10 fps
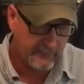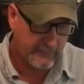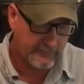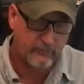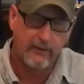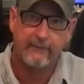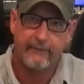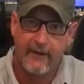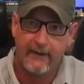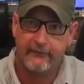It's quite
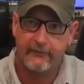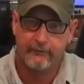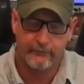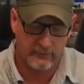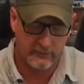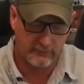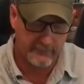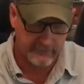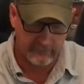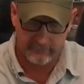fast too for a
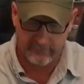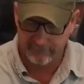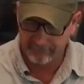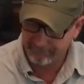recurve bow.